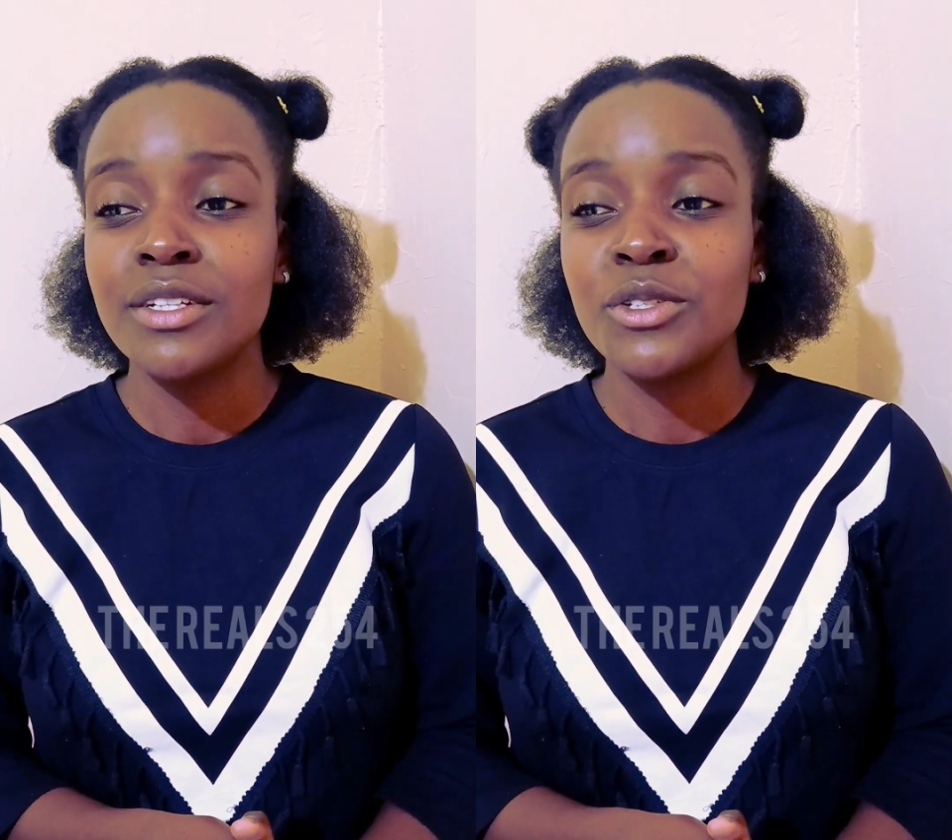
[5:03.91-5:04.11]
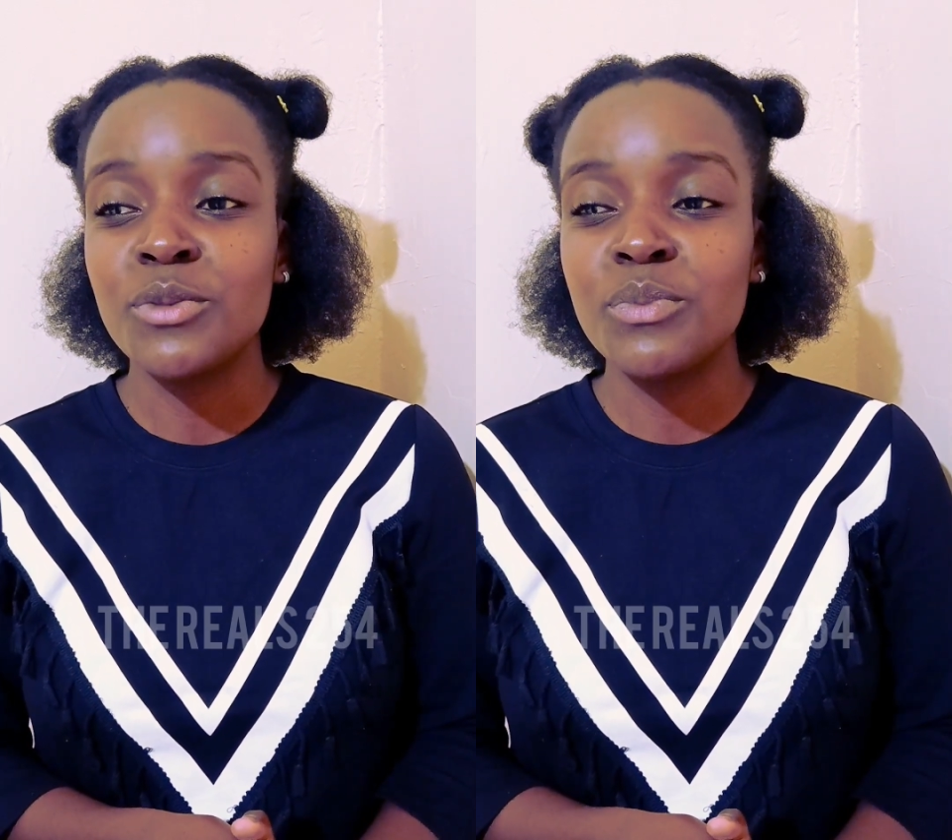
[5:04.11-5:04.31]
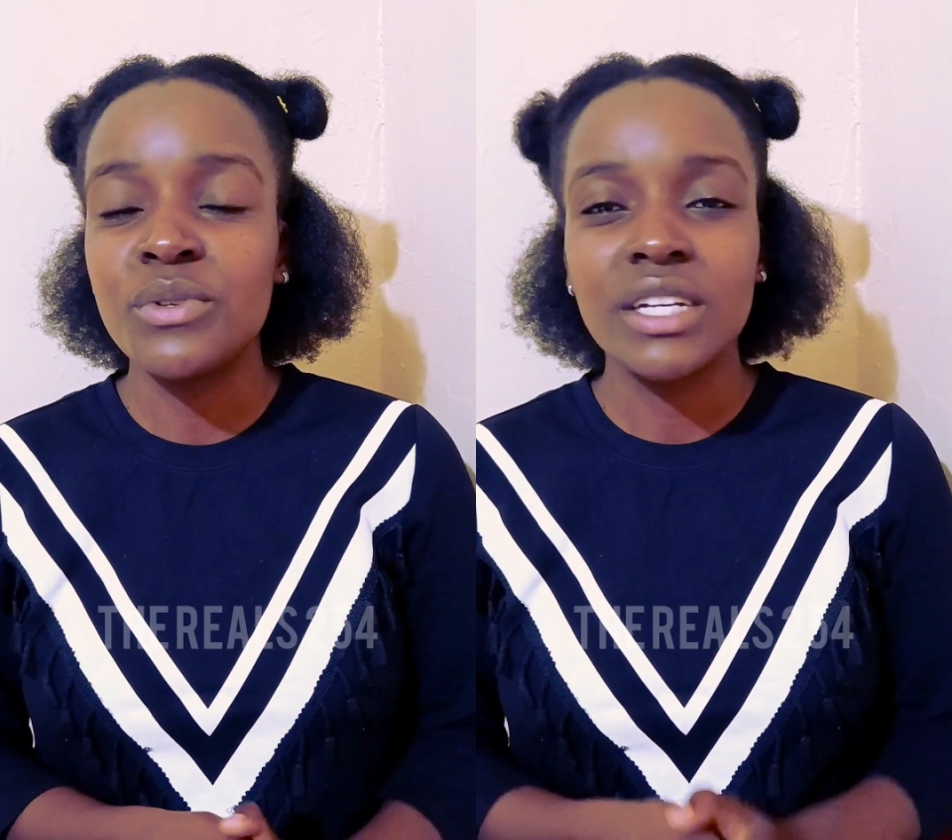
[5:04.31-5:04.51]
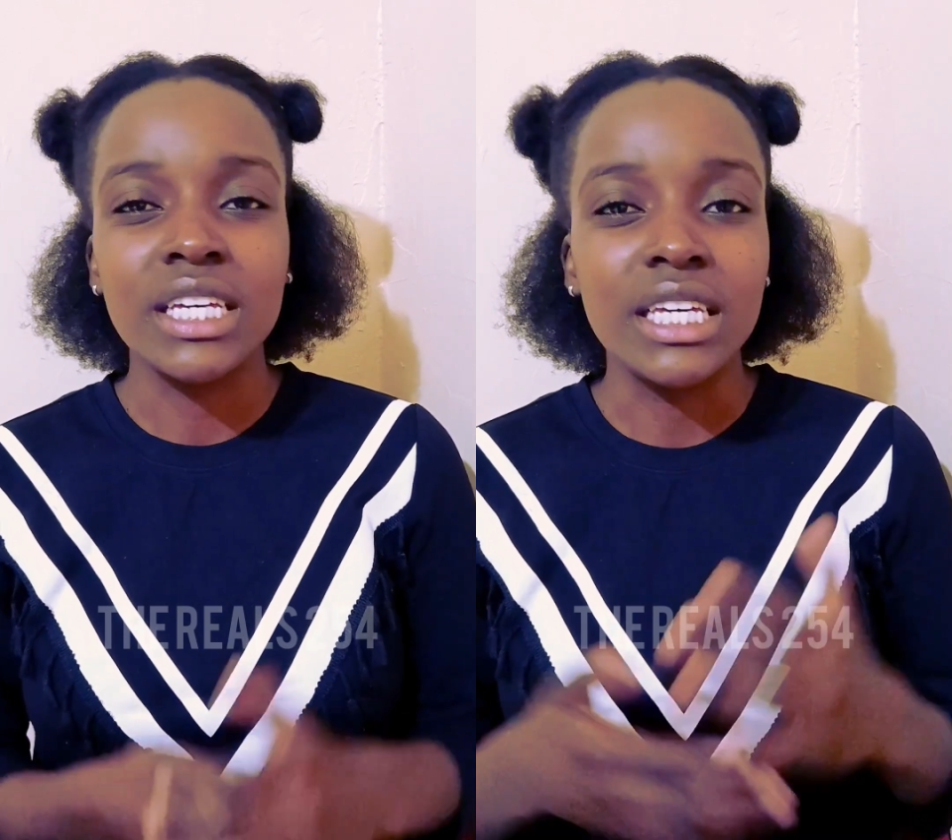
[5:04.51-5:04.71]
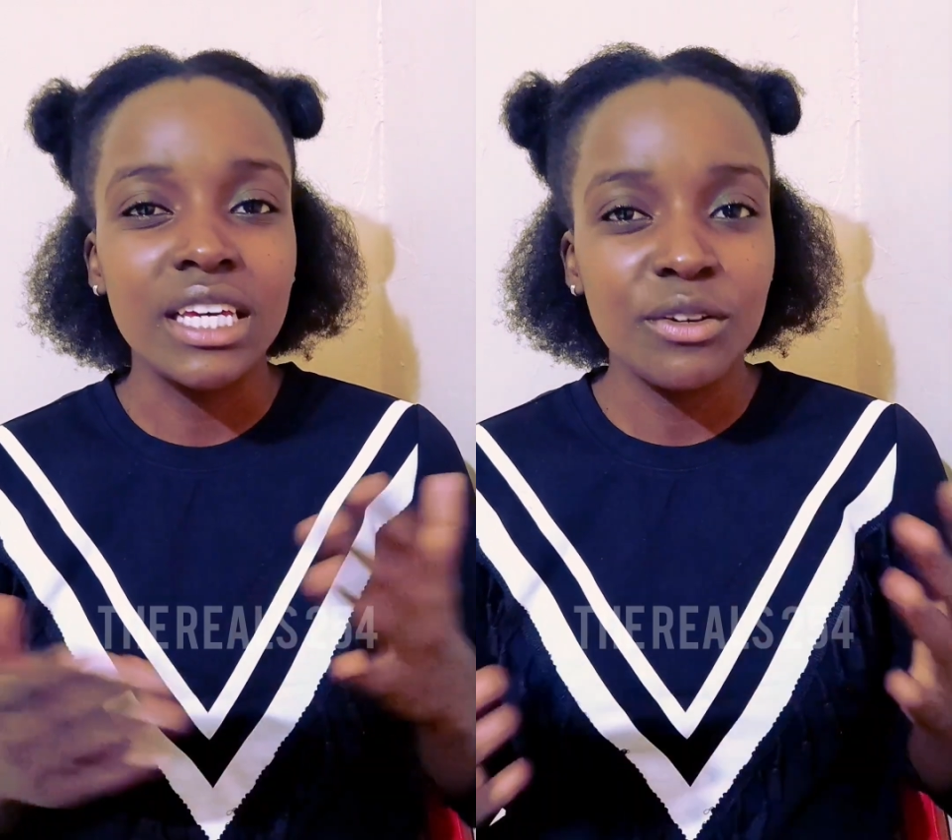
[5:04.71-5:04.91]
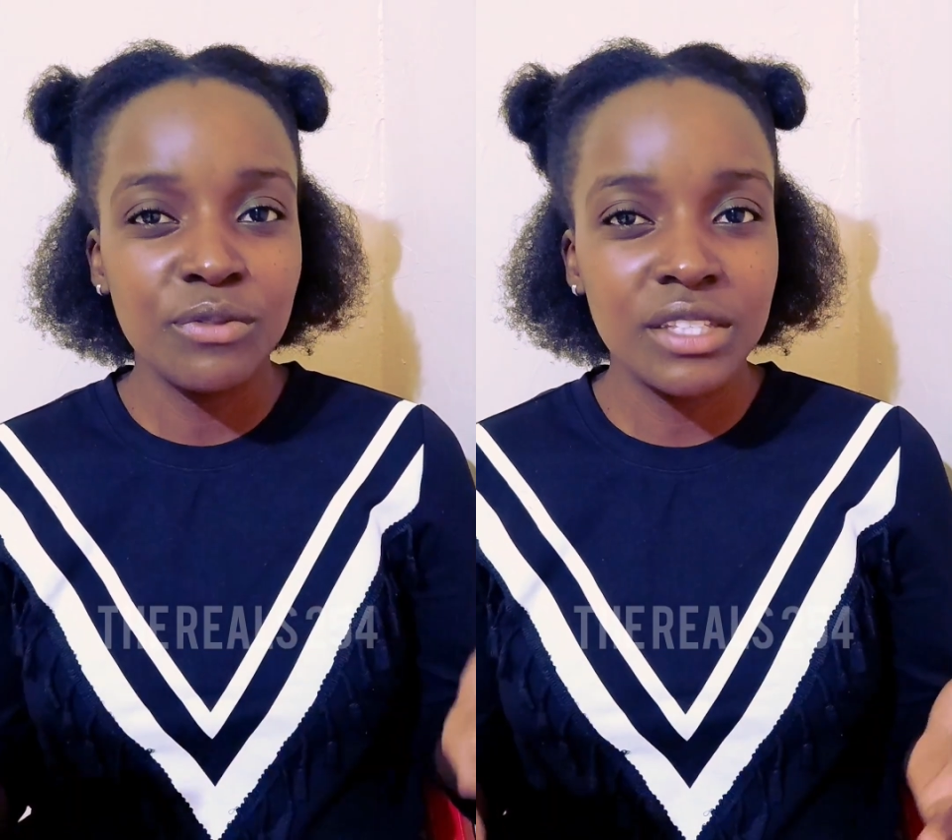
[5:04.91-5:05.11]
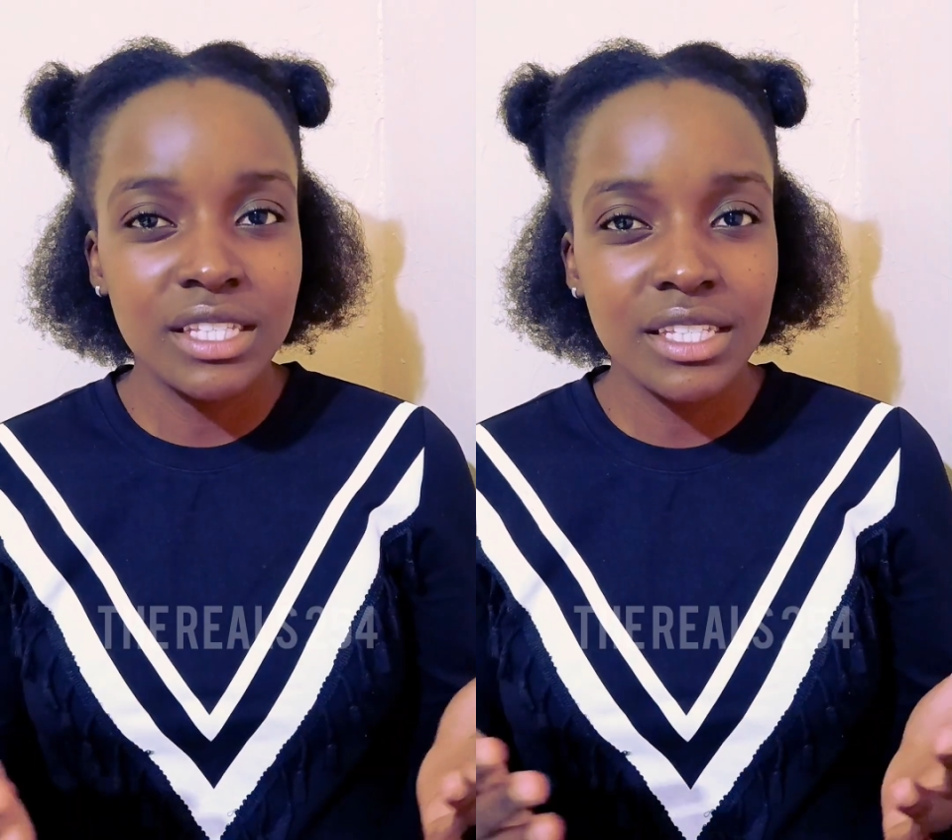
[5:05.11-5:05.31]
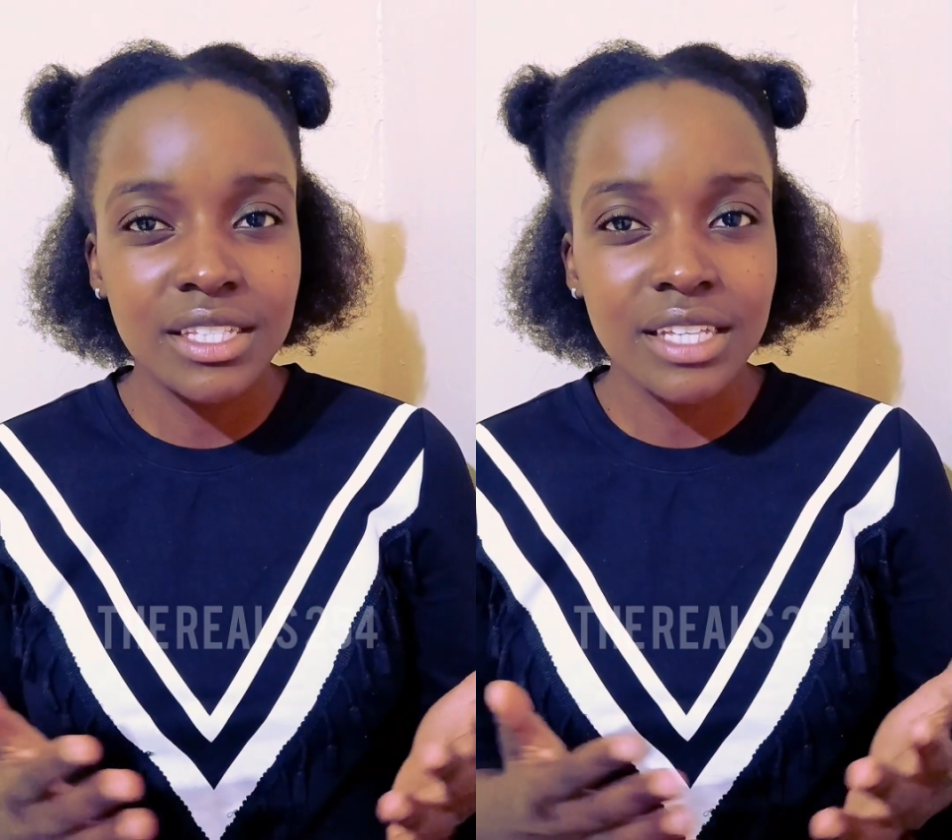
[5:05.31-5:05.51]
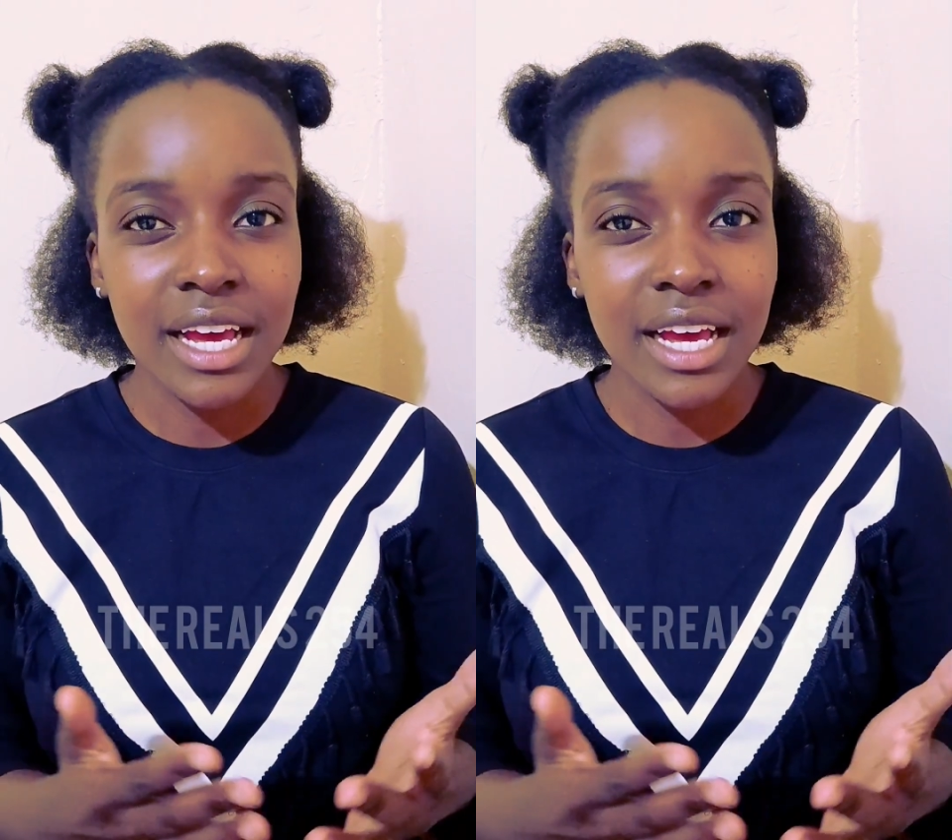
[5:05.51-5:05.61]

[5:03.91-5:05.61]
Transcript: to bring gifts.